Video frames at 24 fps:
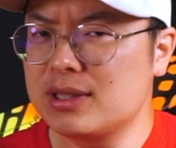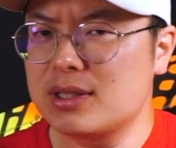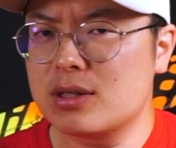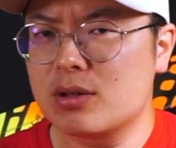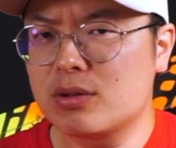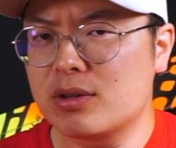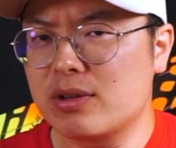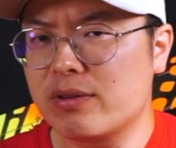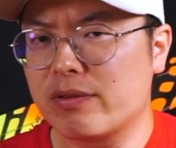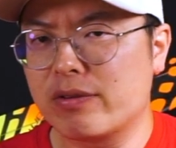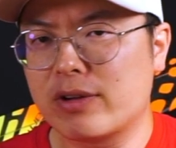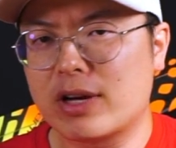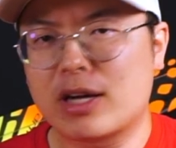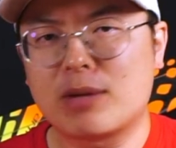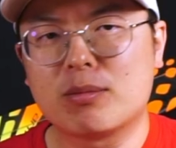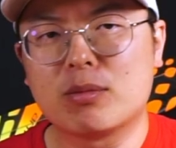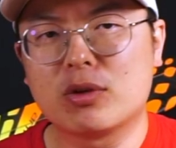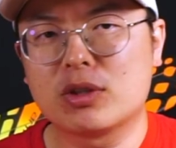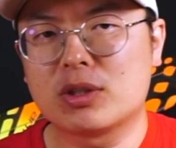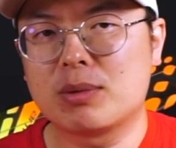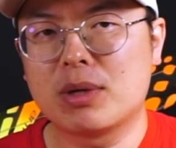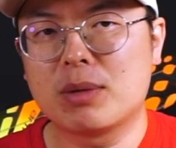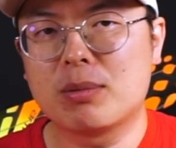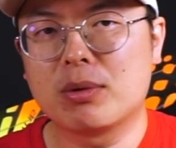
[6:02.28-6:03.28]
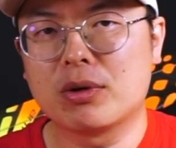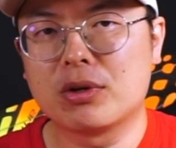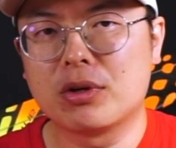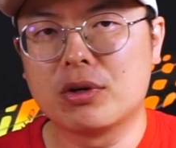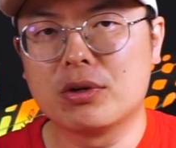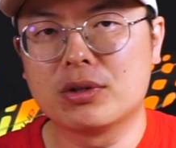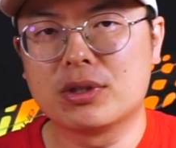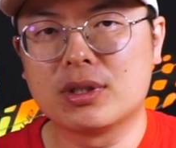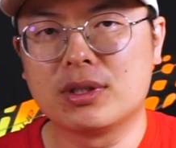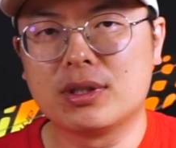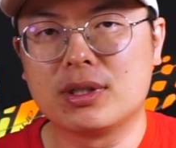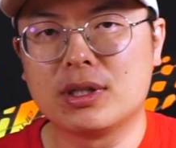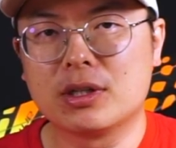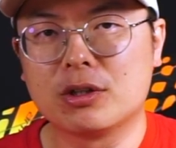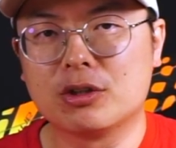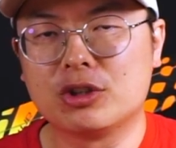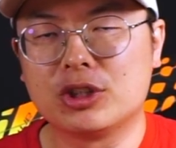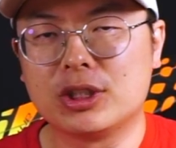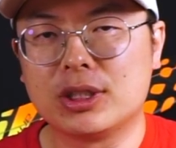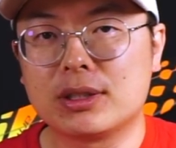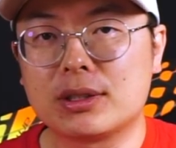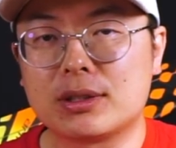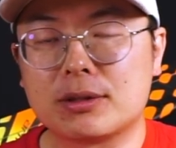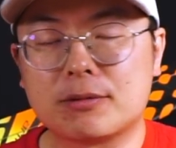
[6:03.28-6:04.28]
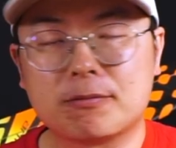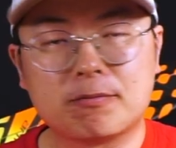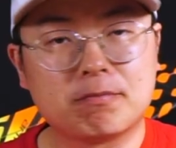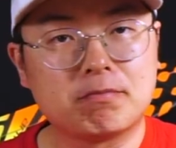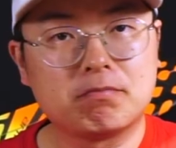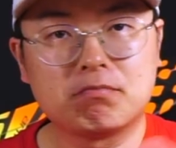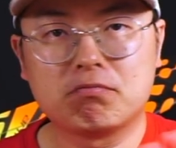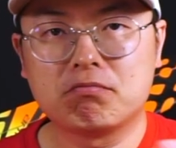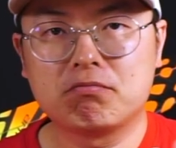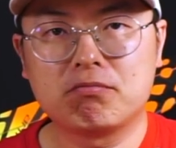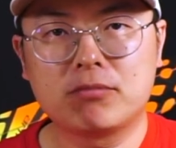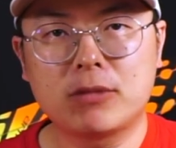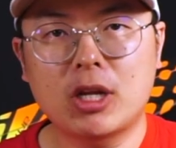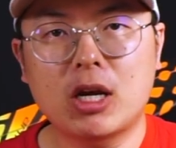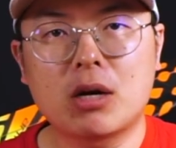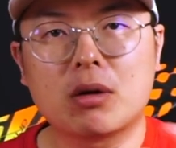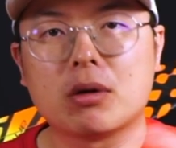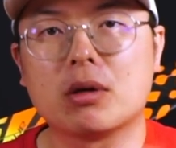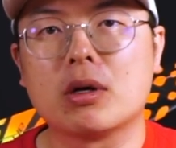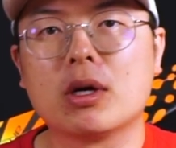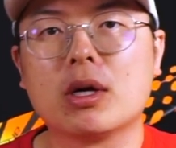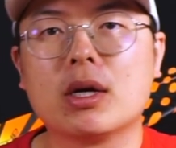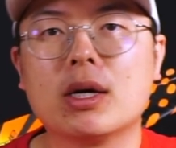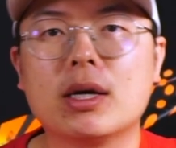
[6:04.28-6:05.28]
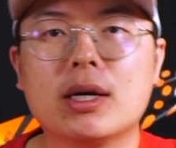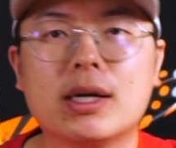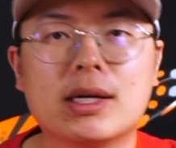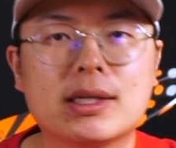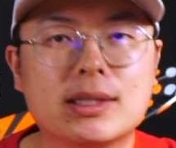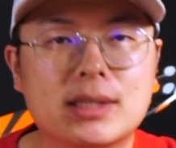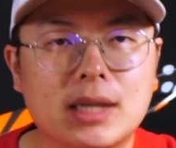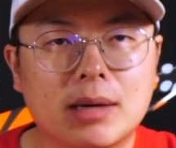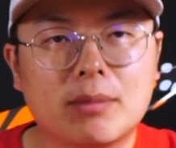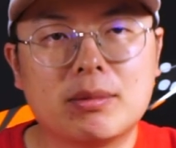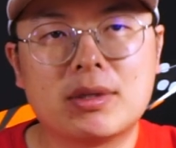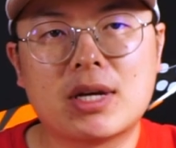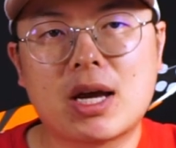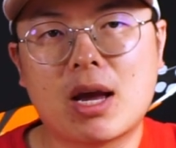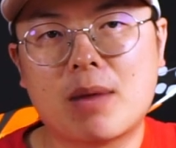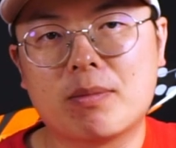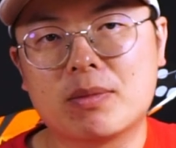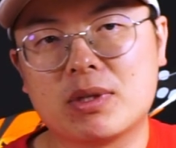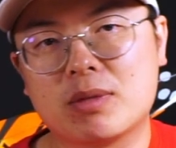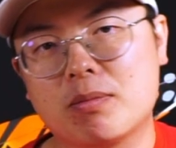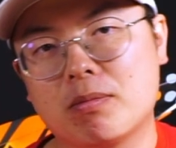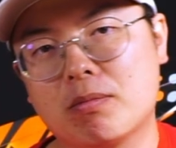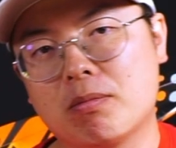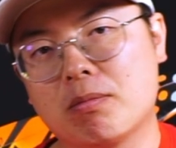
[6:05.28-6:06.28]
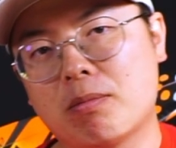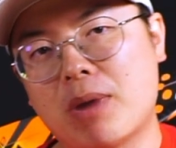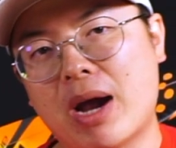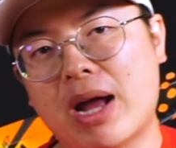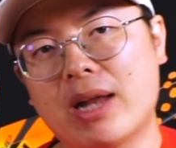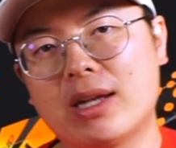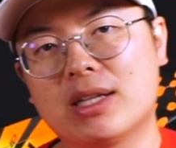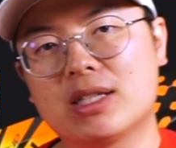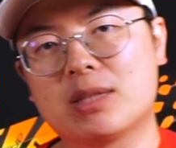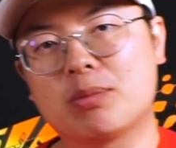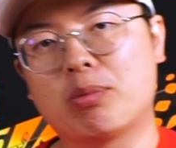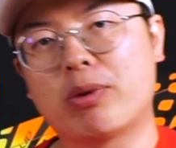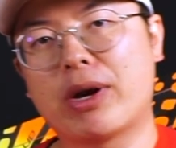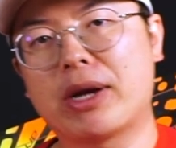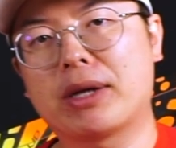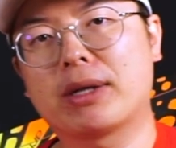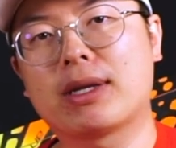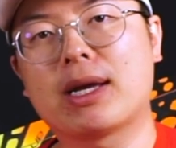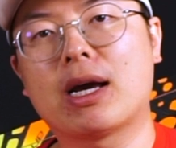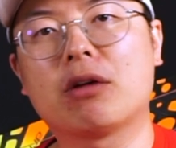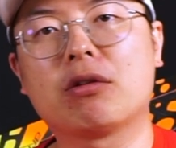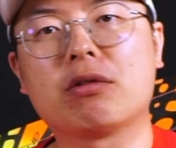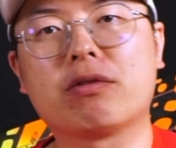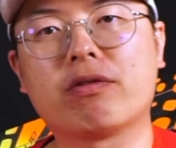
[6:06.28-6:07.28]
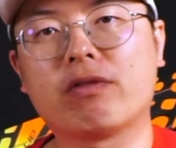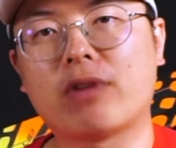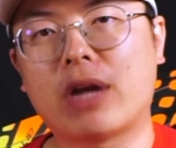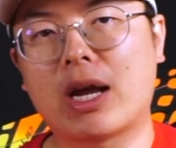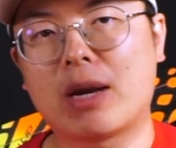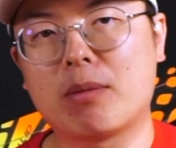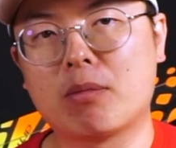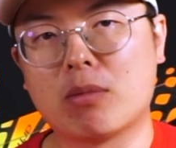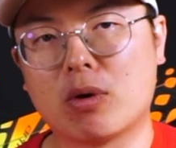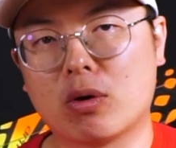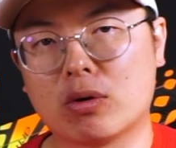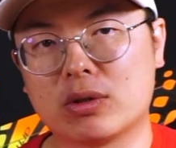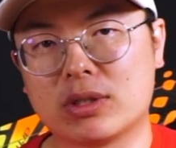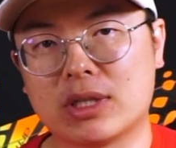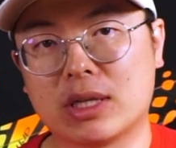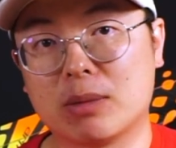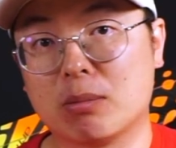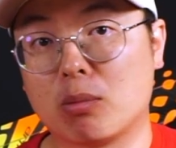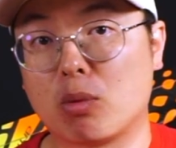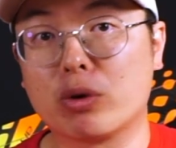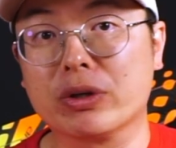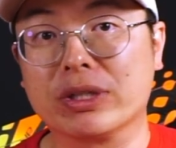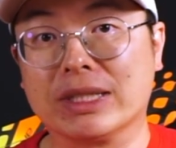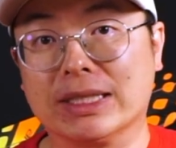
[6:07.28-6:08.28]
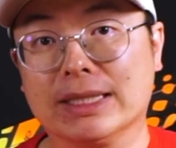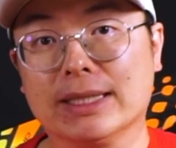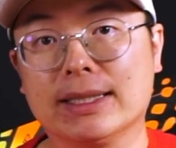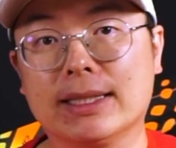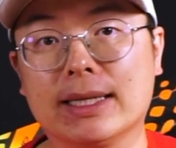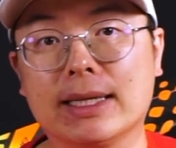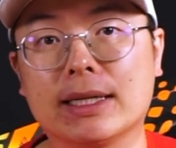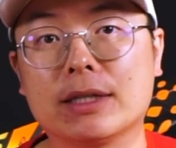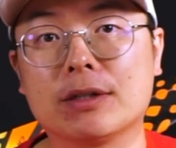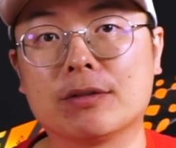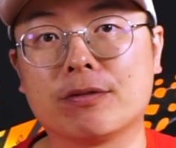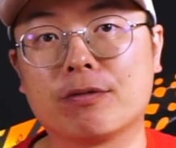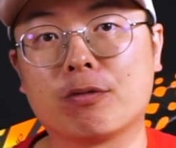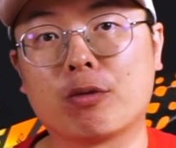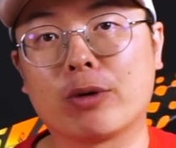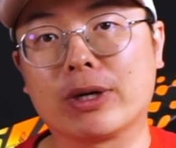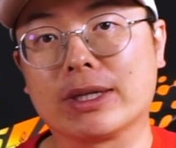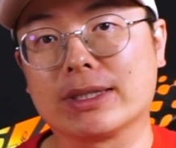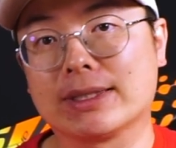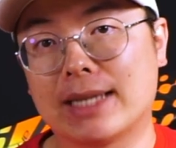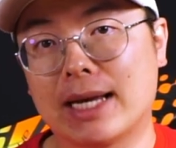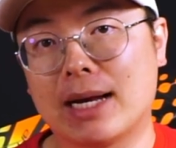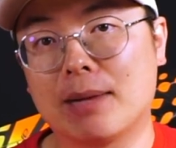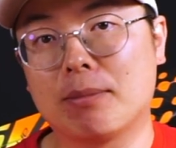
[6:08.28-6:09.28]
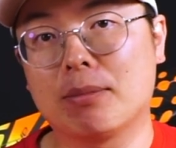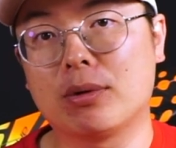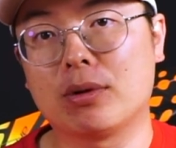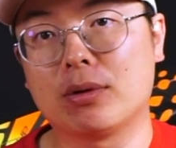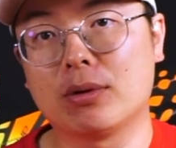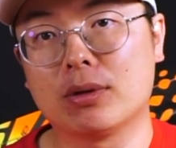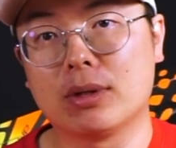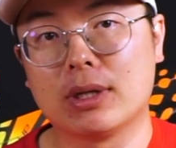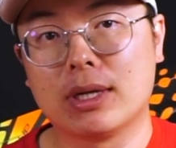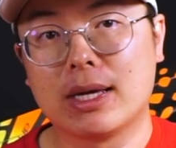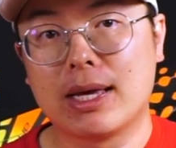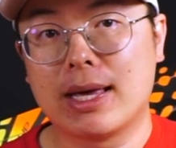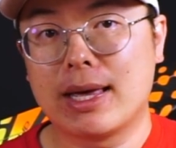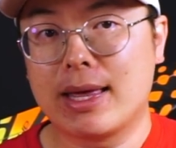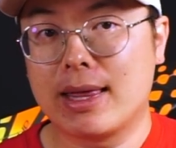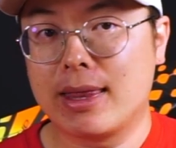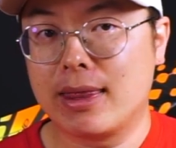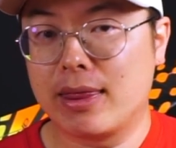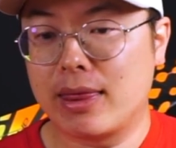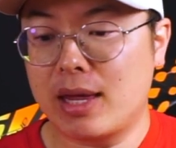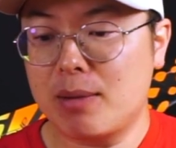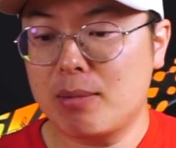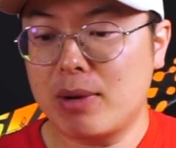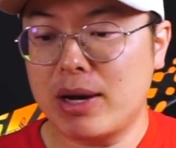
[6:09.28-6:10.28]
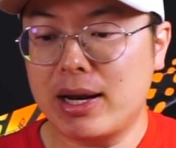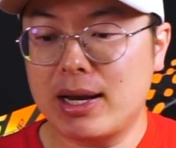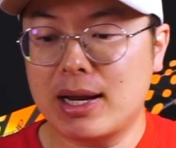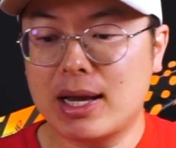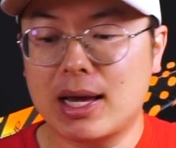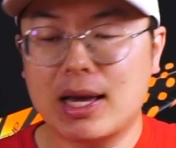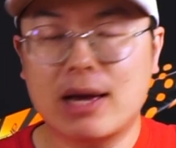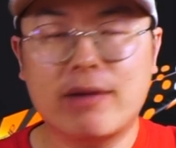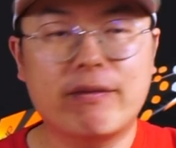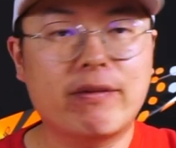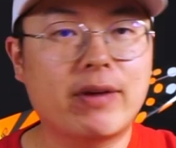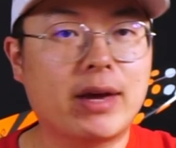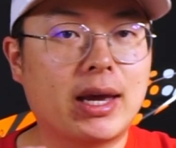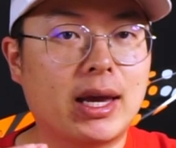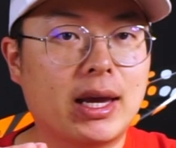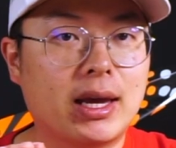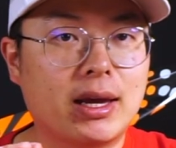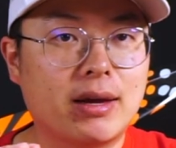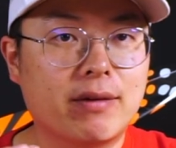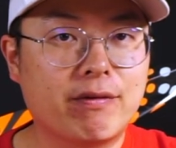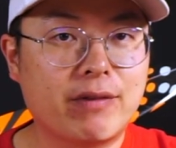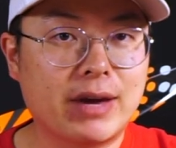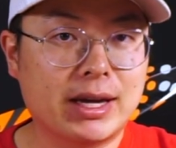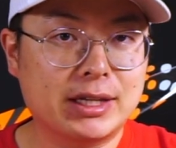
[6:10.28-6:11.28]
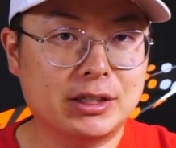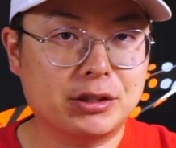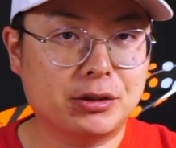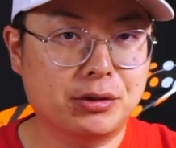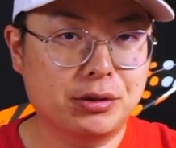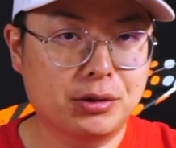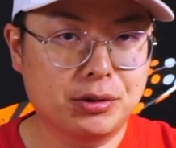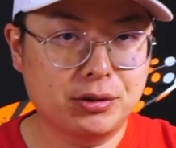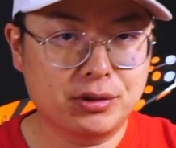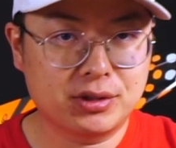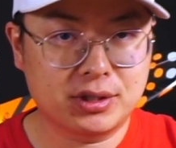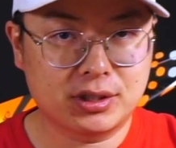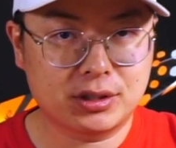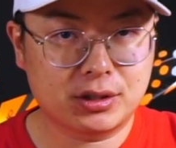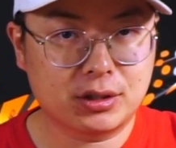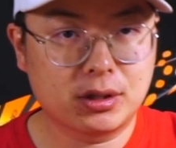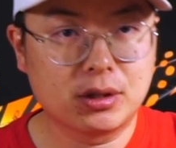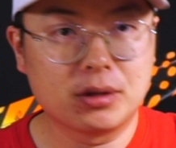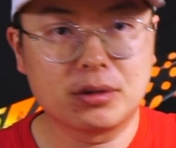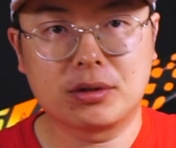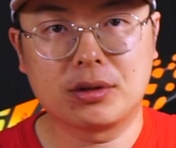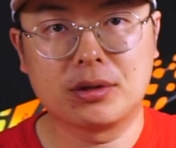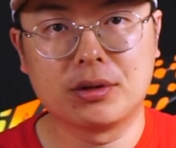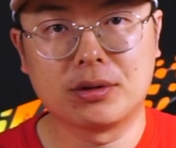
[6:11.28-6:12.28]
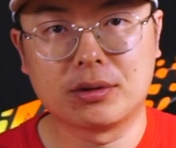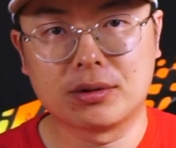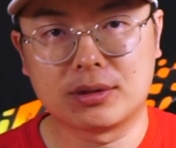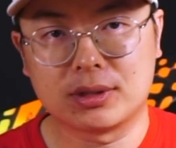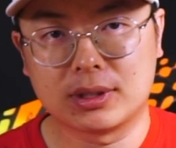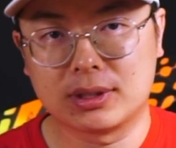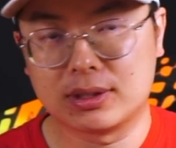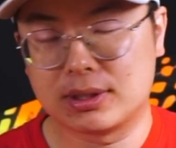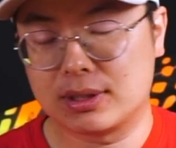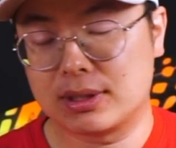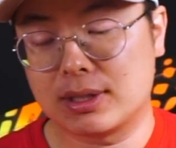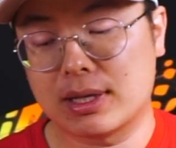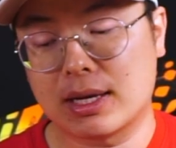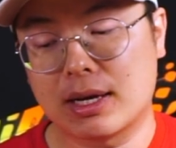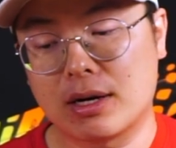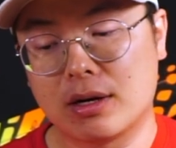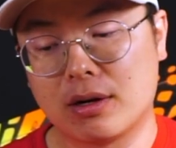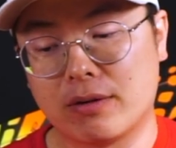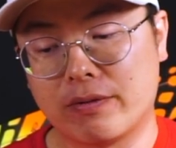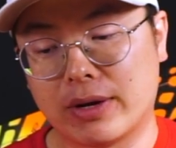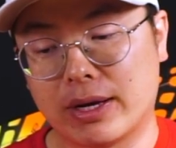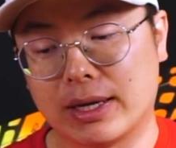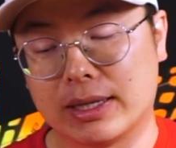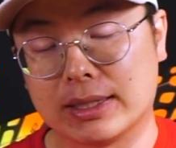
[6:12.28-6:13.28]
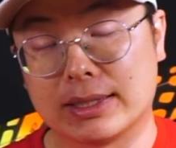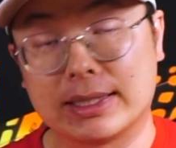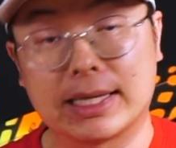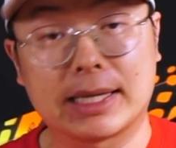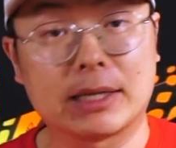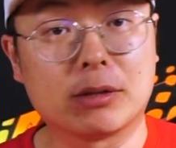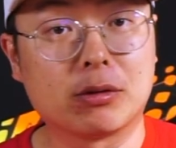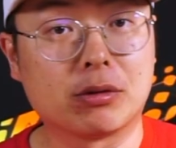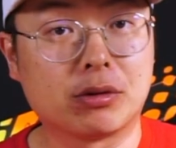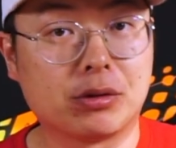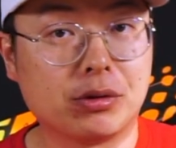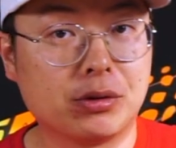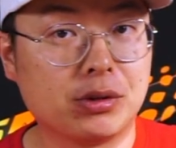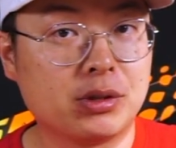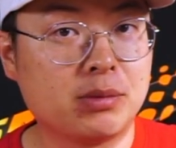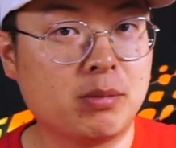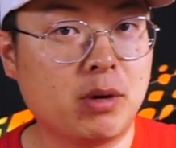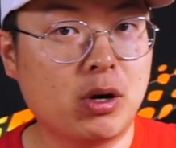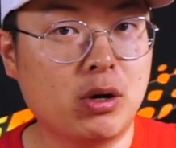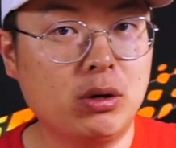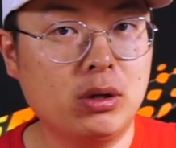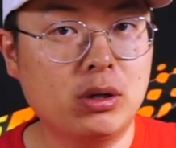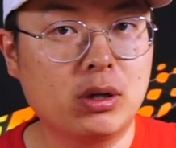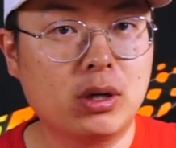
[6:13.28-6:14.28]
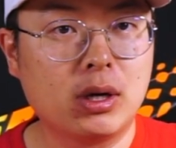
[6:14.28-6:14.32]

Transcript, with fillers: the only flight modes people use in DLGs? No. Sometimes pilots break down their flight modes in more detail. For example, they might have a fast cruise and slow cruise instead of a single cruise mode.